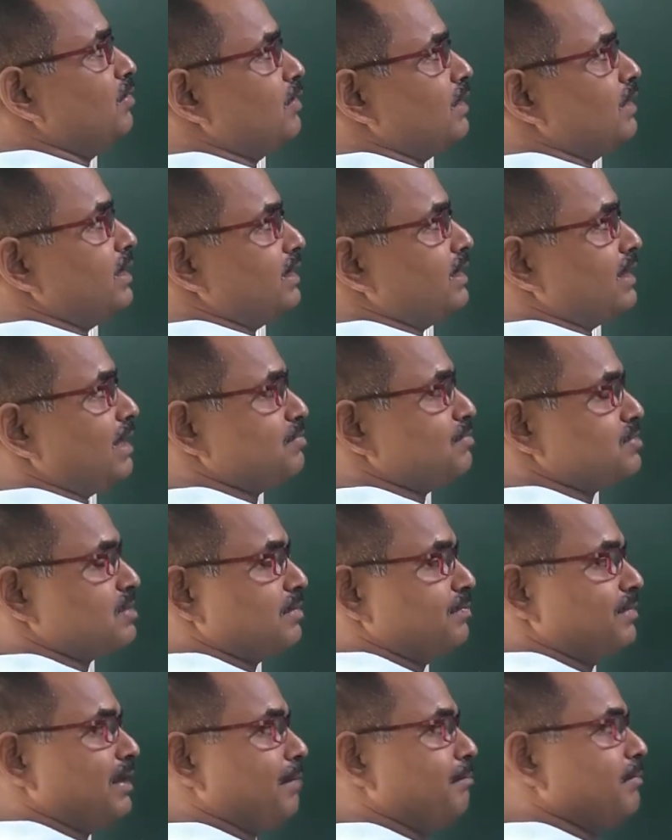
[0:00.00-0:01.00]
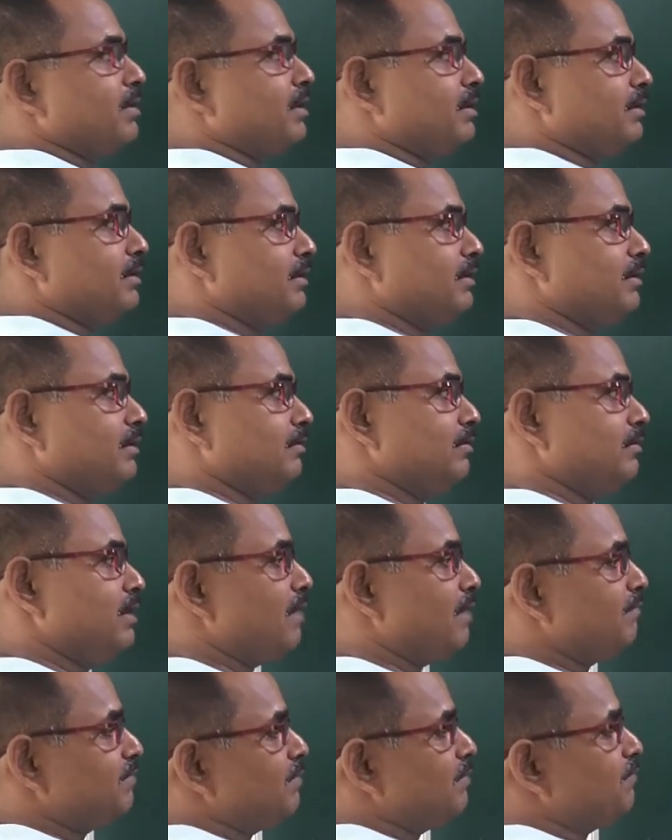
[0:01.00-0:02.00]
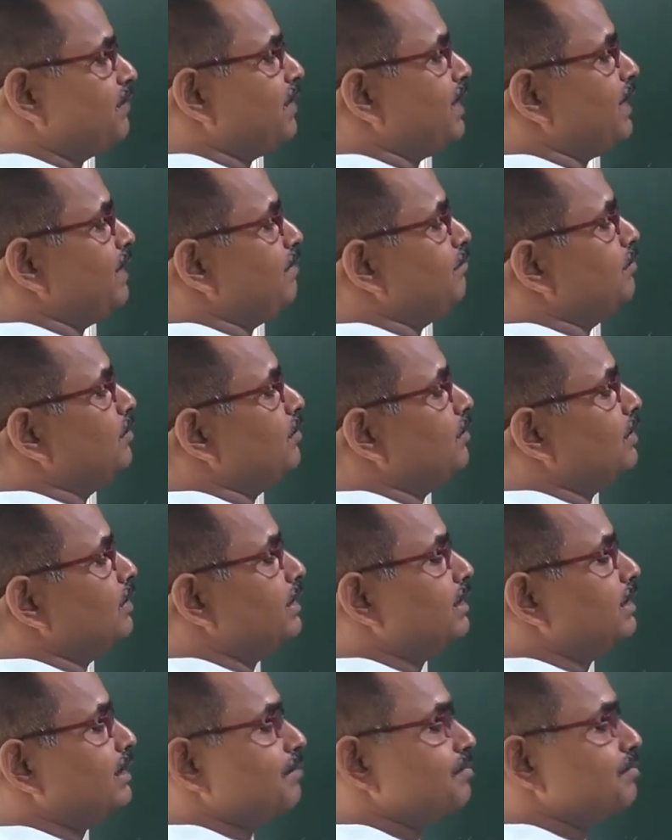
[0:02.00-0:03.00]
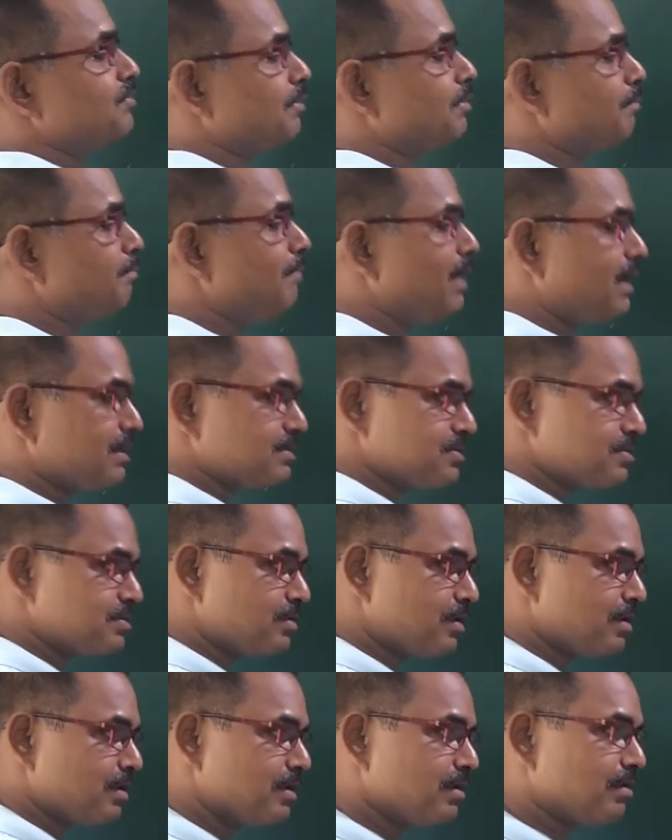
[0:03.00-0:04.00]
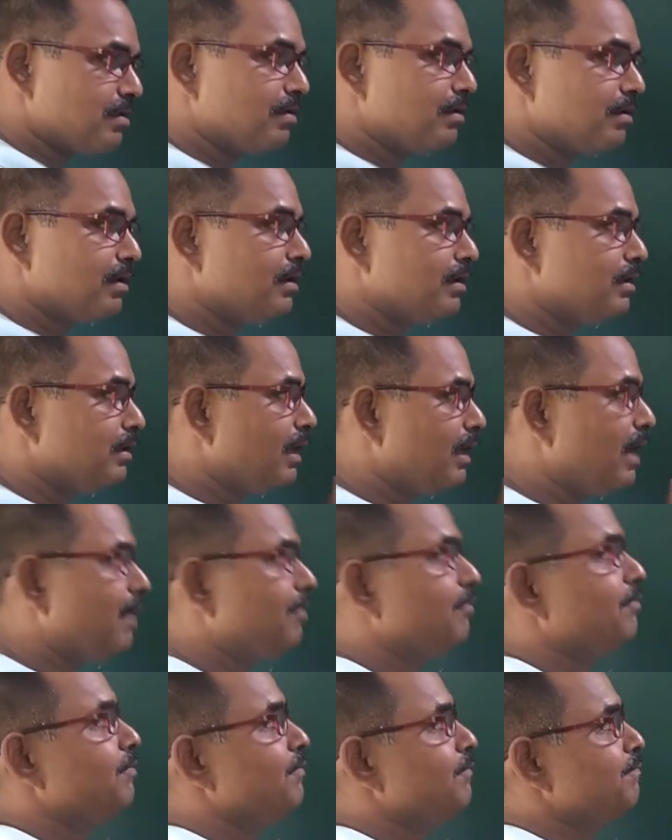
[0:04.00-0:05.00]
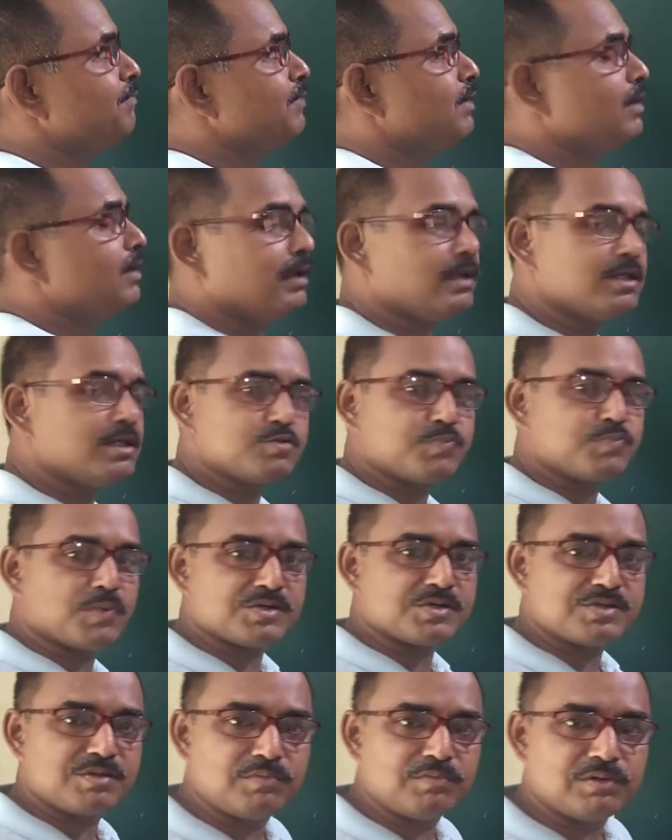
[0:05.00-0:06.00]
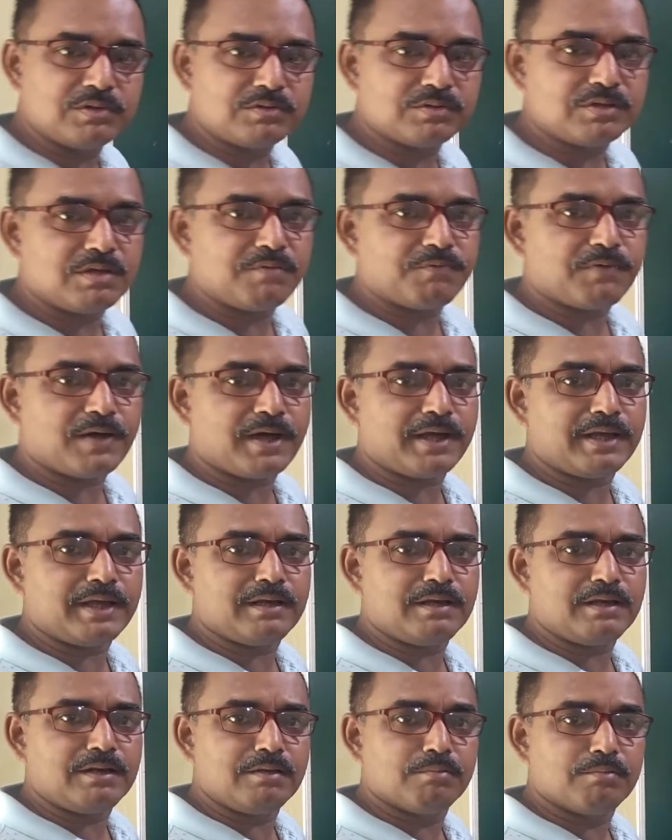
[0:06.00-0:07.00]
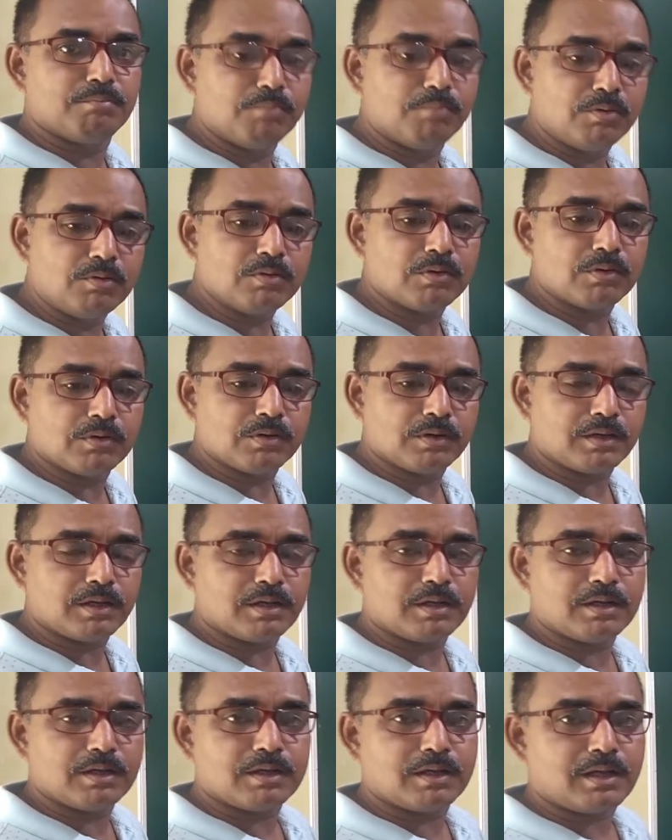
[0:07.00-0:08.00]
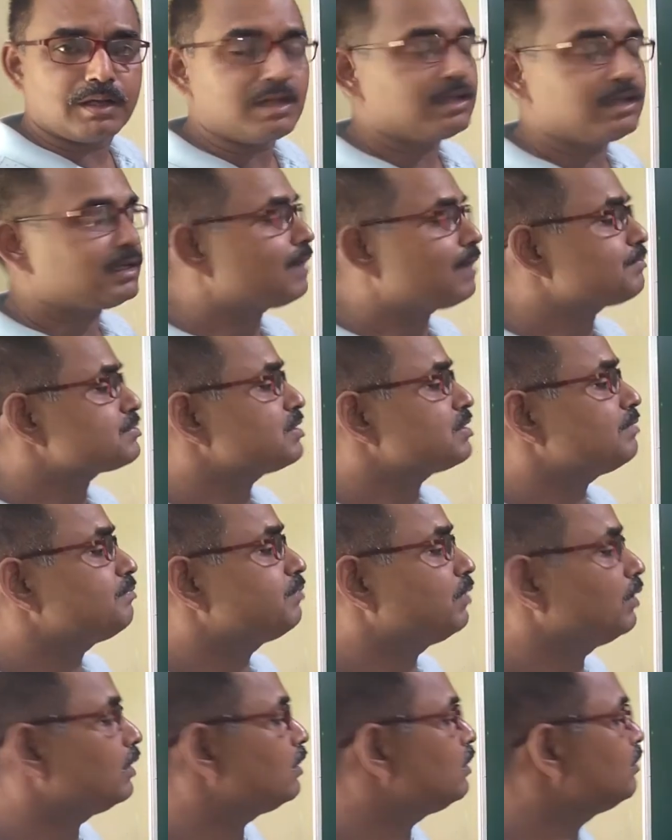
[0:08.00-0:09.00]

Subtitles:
in terms of number. We have defined mole in terms of mass. Now, it is possible to define mole in terms of volume